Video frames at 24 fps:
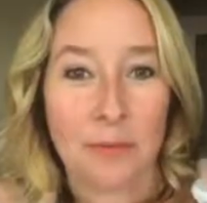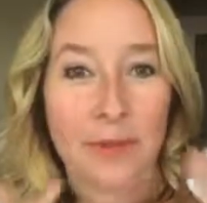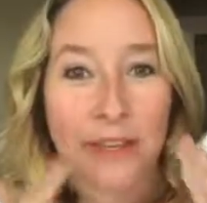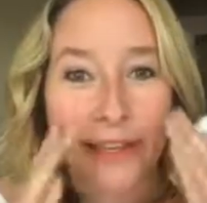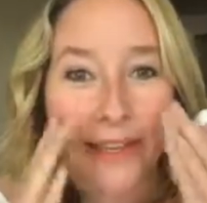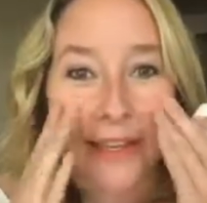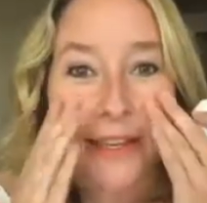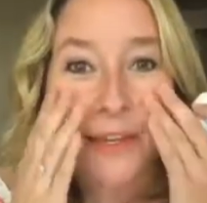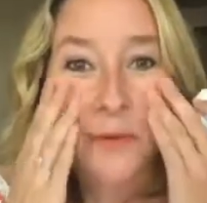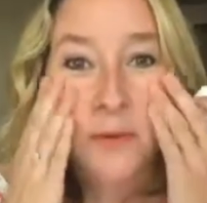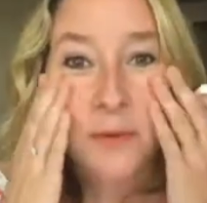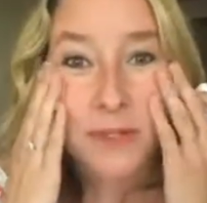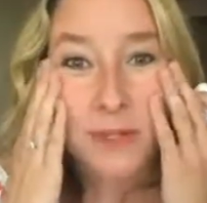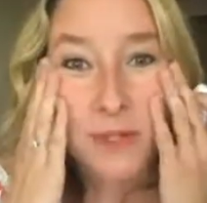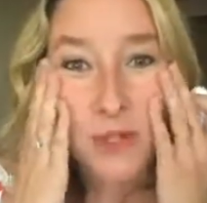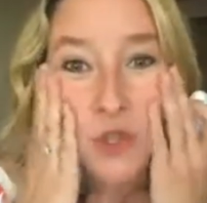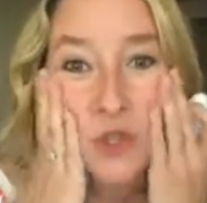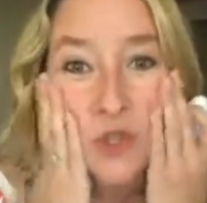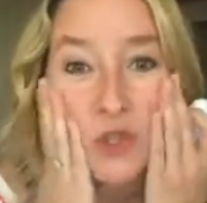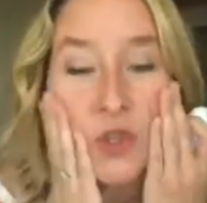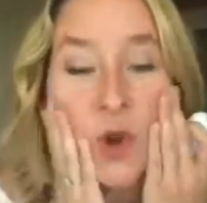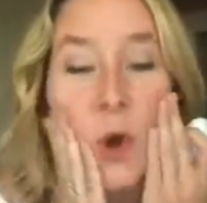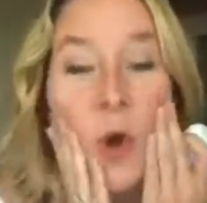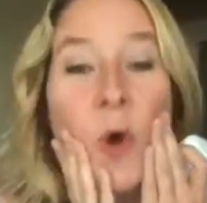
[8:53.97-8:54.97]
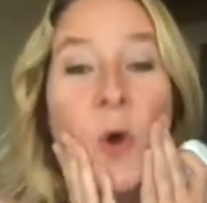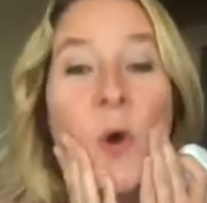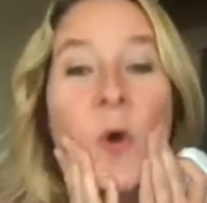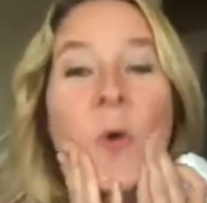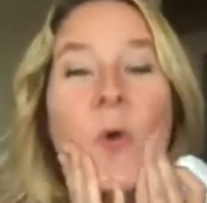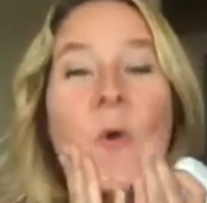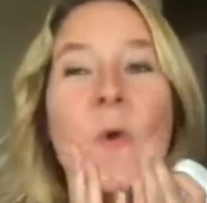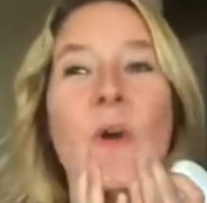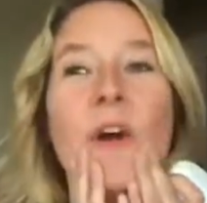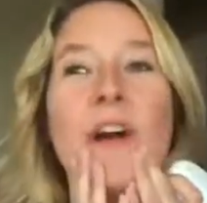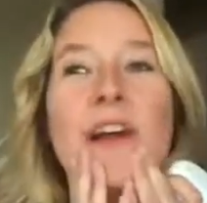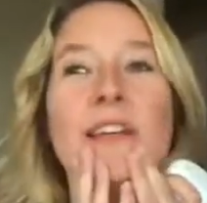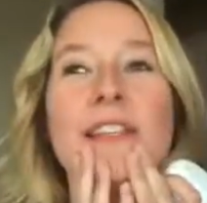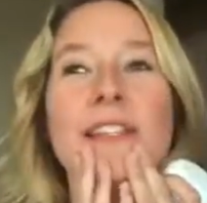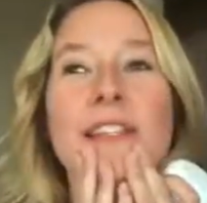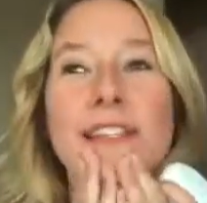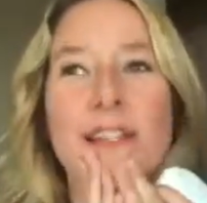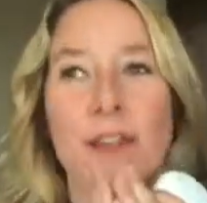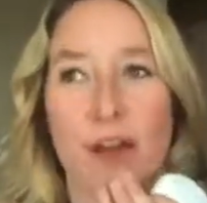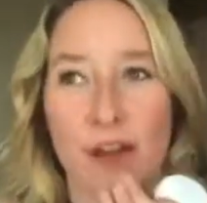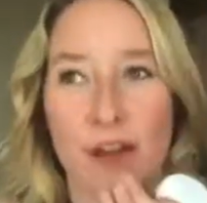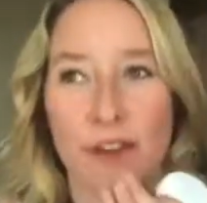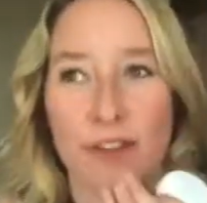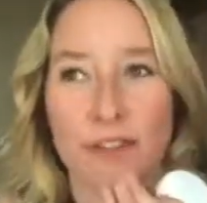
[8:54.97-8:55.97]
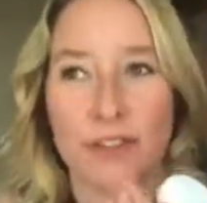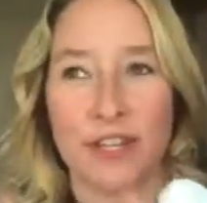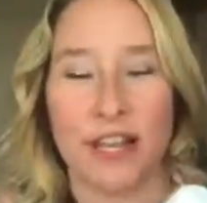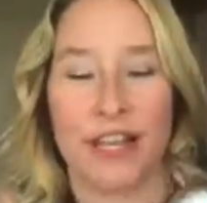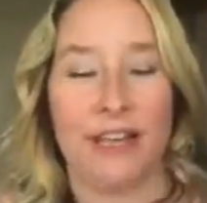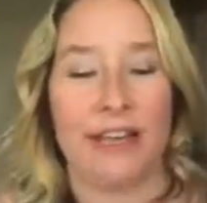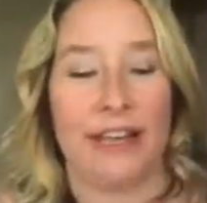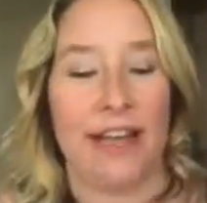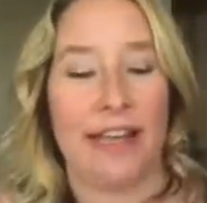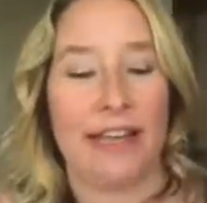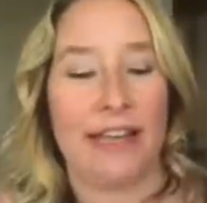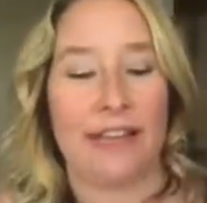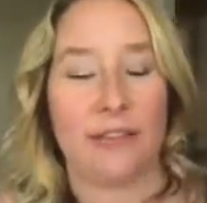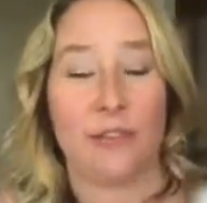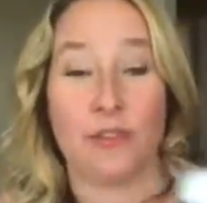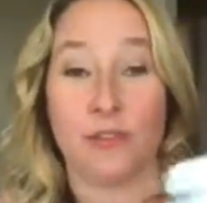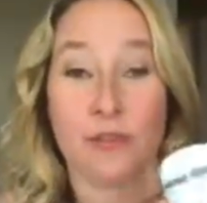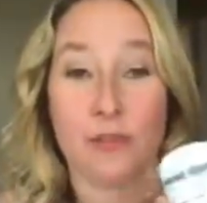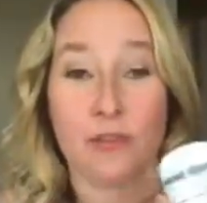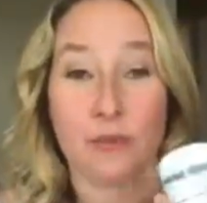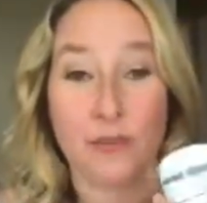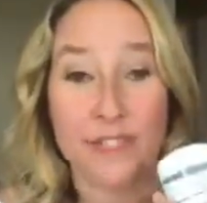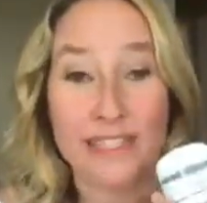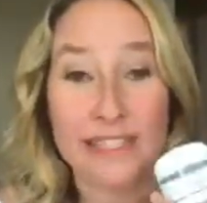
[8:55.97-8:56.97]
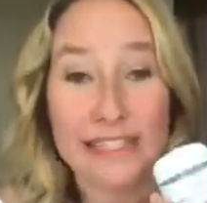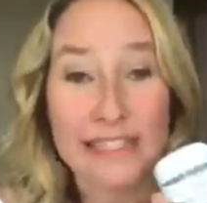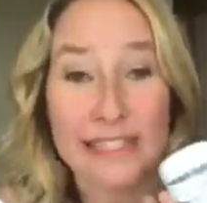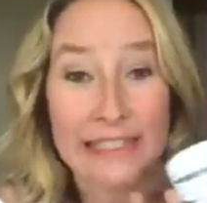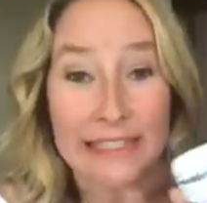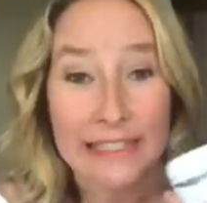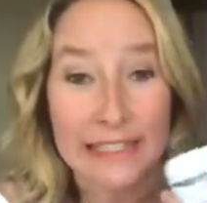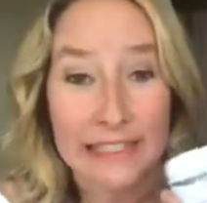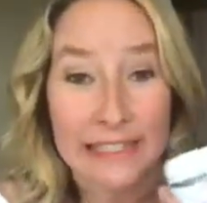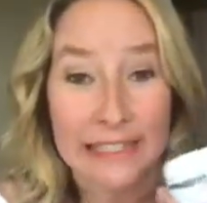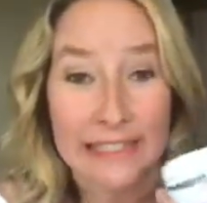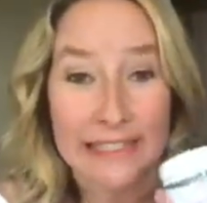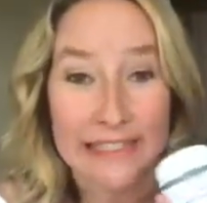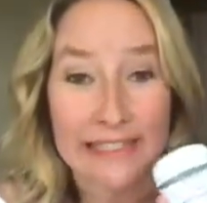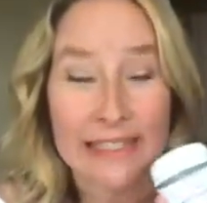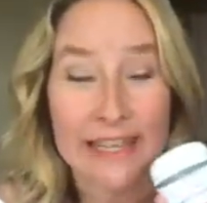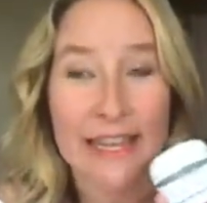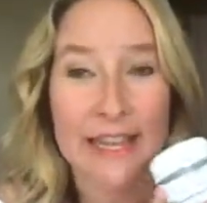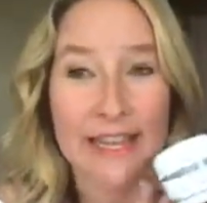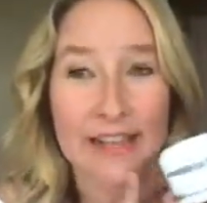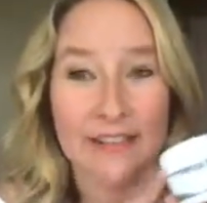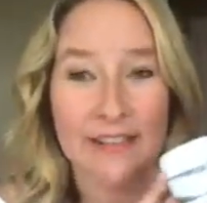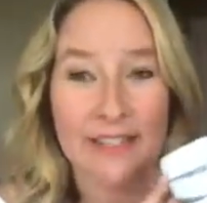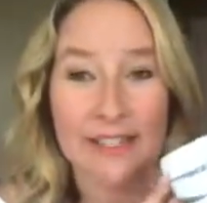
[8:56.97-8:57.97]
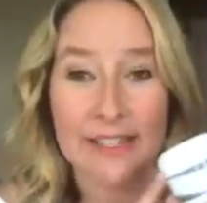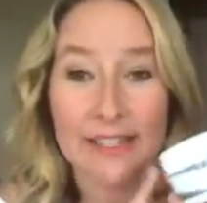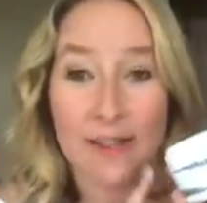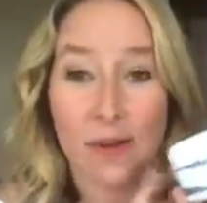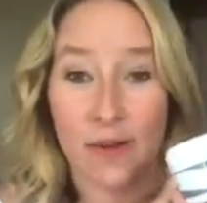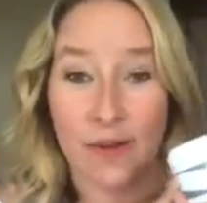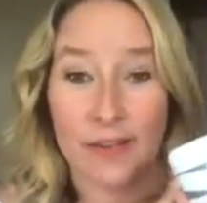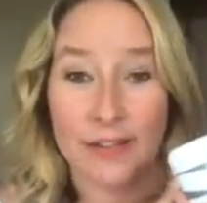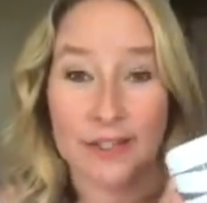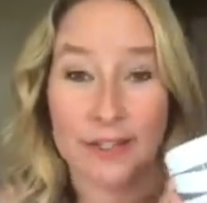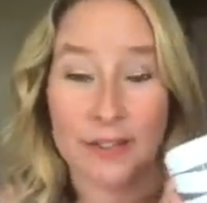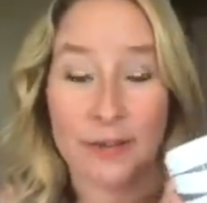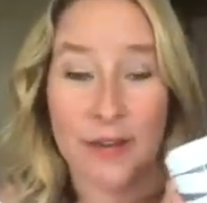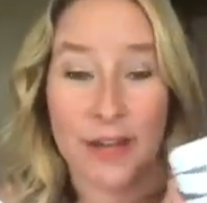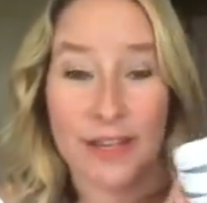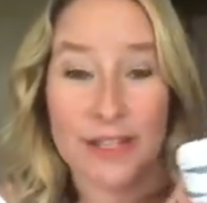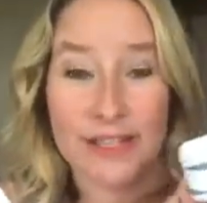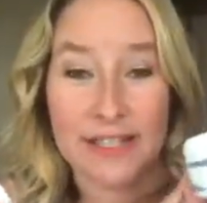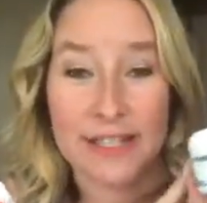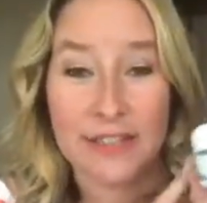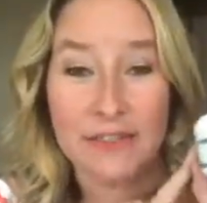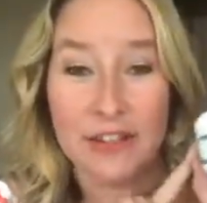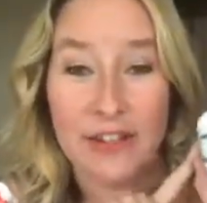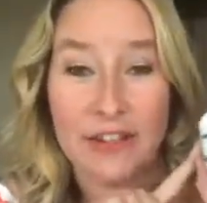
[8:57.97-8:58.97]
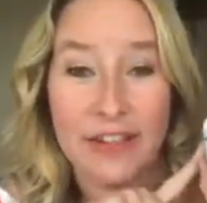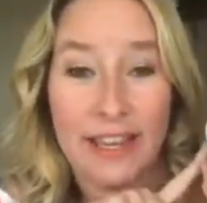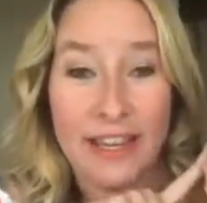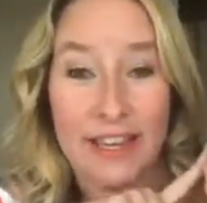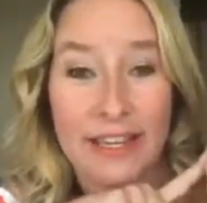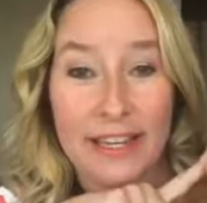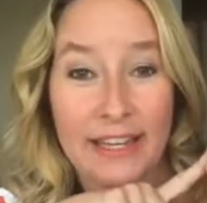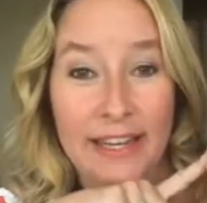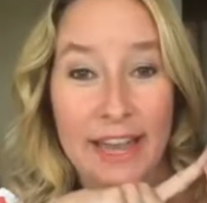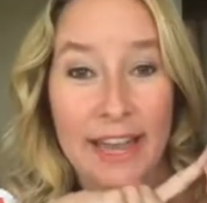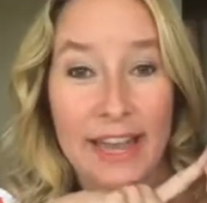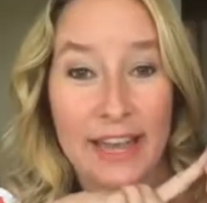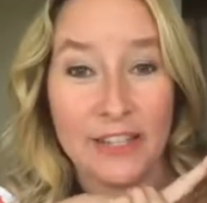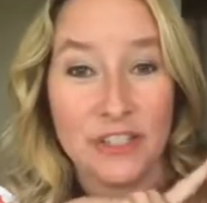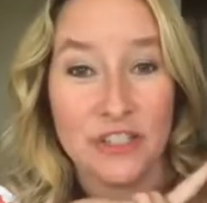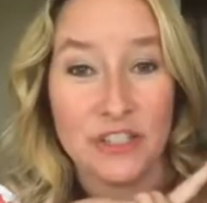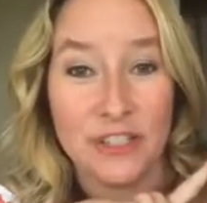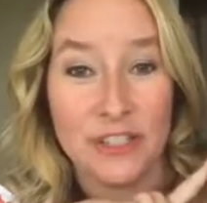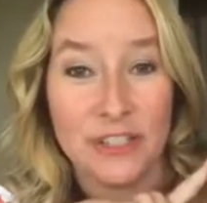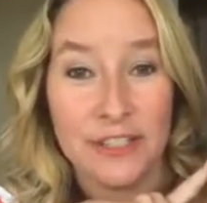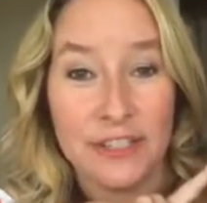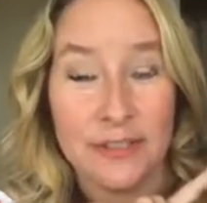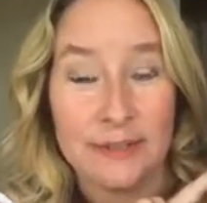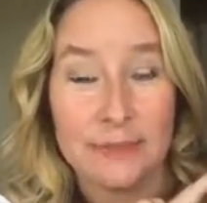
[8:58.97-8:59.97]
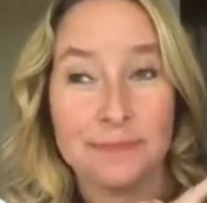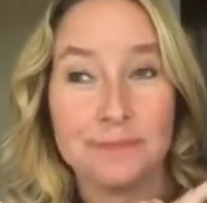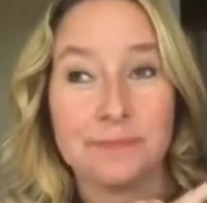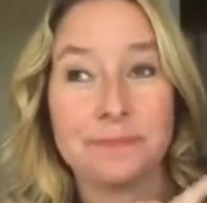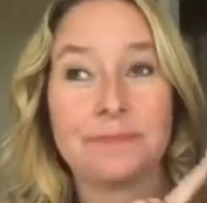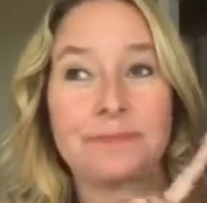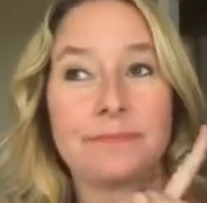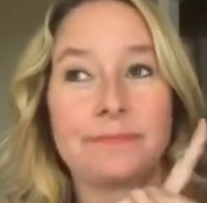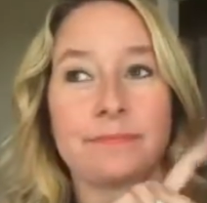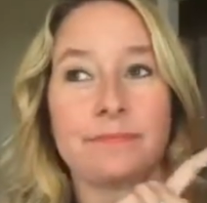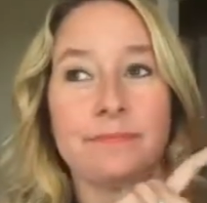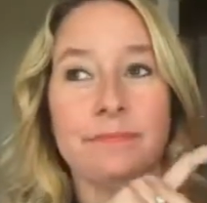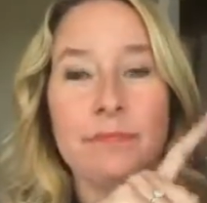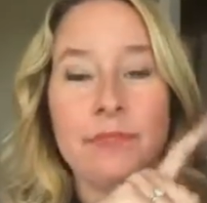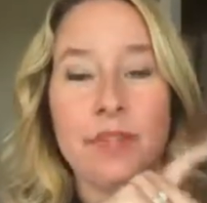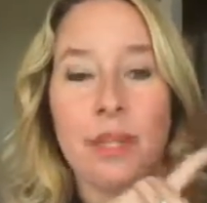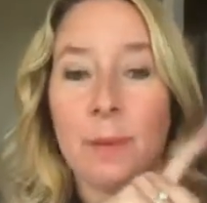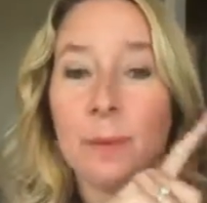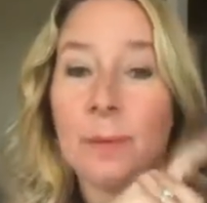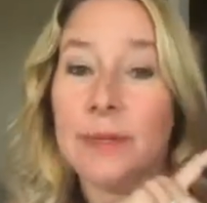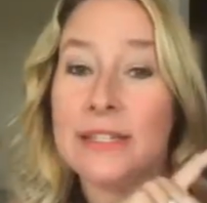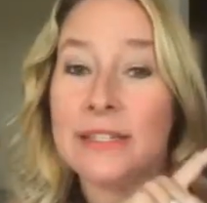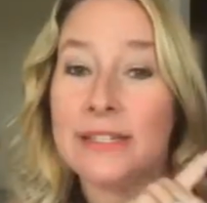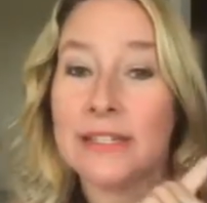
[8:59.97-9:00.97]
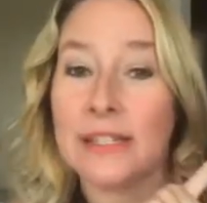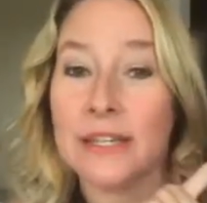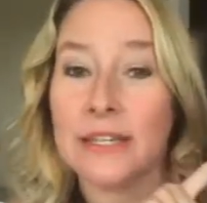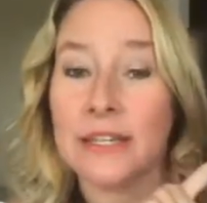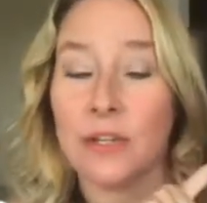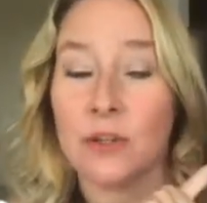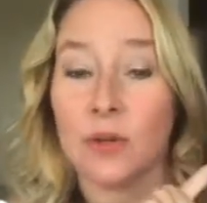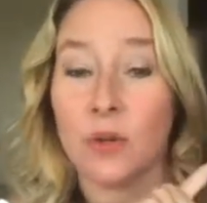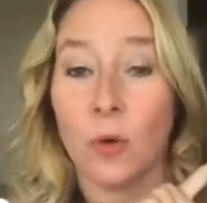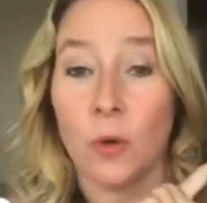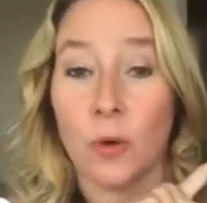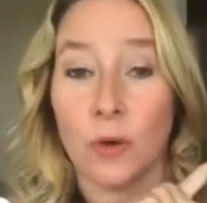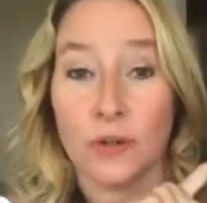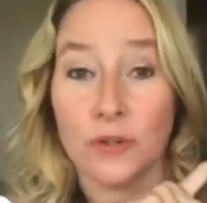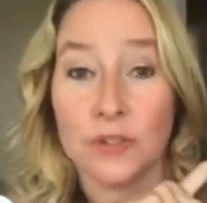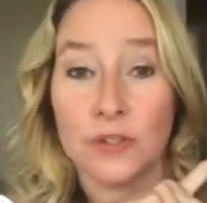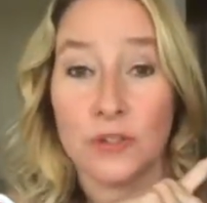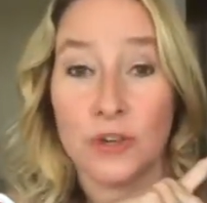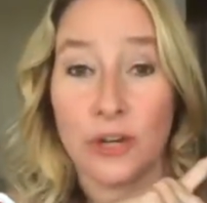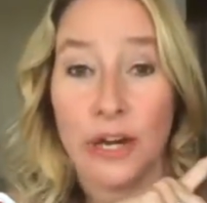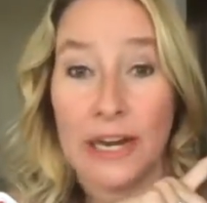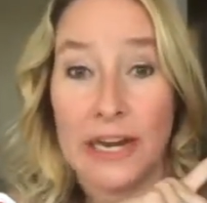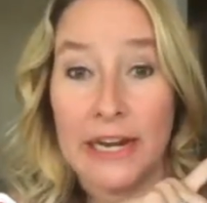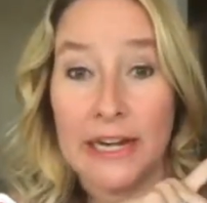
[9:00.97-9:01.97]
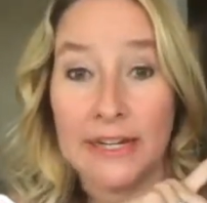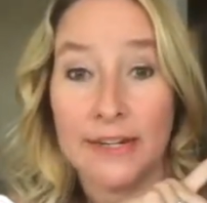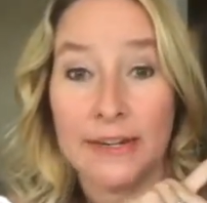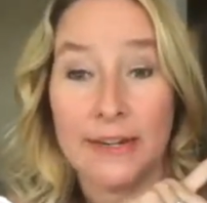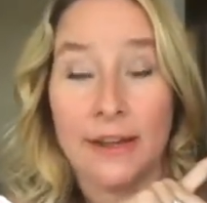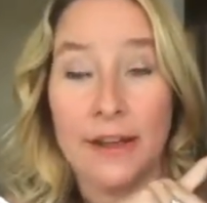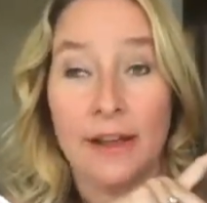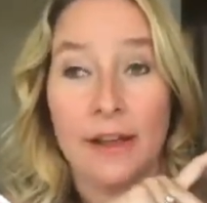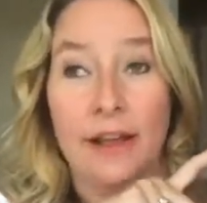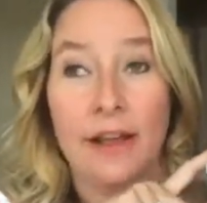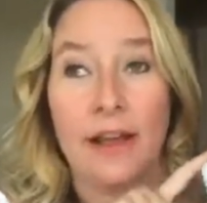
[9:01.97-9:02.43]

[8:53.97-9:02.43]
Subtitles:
Like it was so soft. And so the reasoning is this also has the volcanic ash in it, but it's like a coarse grain.